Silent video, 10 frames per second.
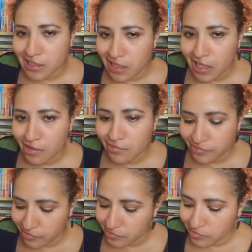stuff
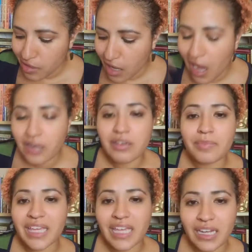honor the
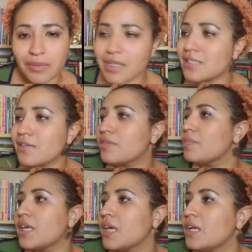beginning because if the
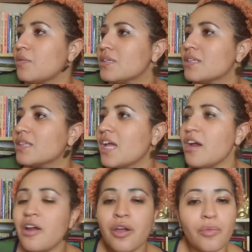beginning wasn't
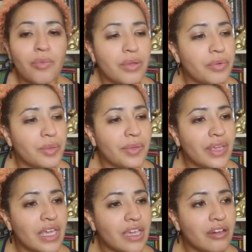there, we wouldn't be
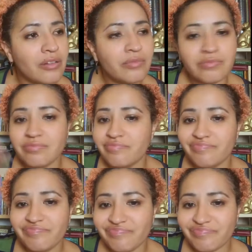here
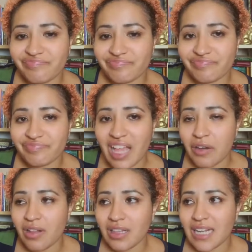and
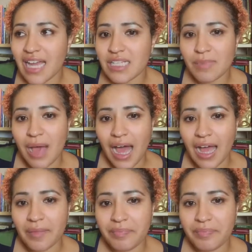all of that is my